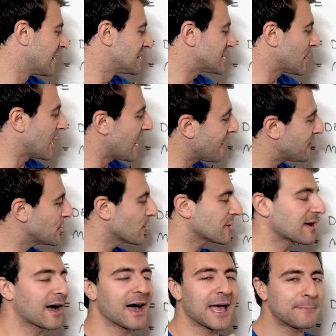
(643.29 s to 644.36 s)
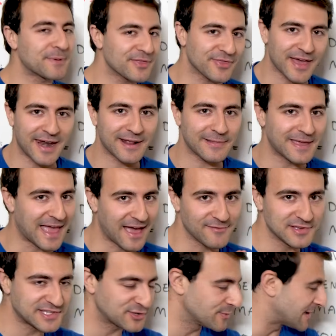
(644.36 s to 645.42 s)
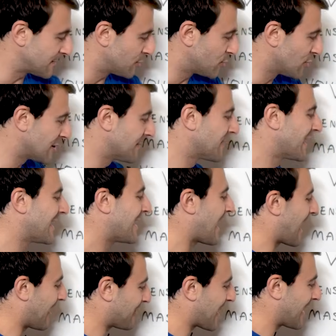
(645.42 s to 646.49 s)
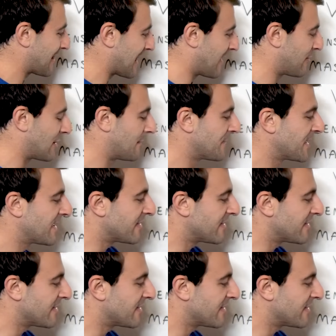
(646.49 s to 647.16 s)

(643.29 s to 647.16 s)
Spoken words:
So if you were to hypothetically have a swimming pool at that level,